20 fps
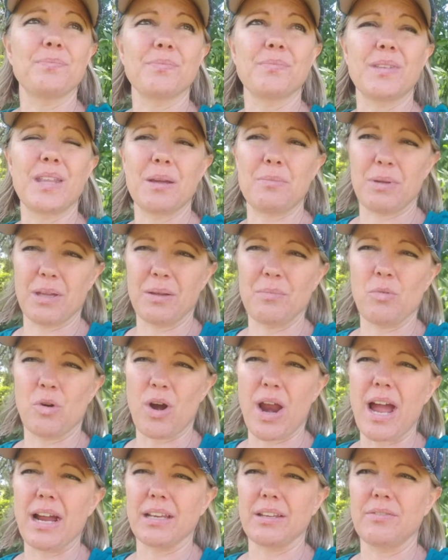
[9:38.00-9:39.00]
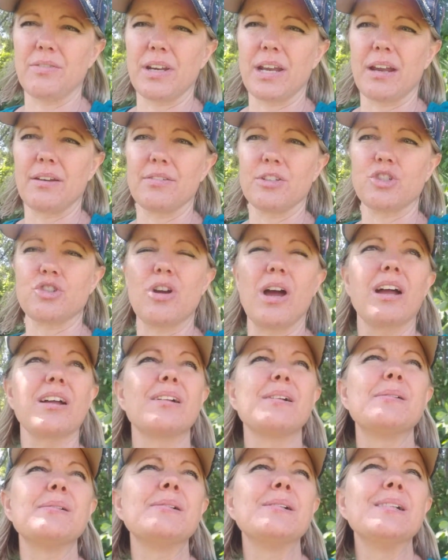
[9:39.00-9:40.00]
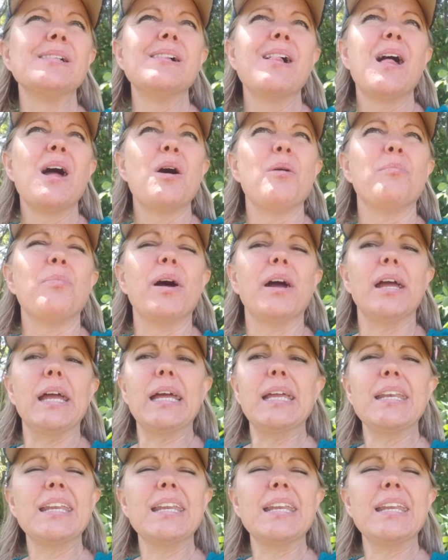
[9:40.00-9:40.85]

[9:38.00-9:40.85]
get me more active and out of the truck. But in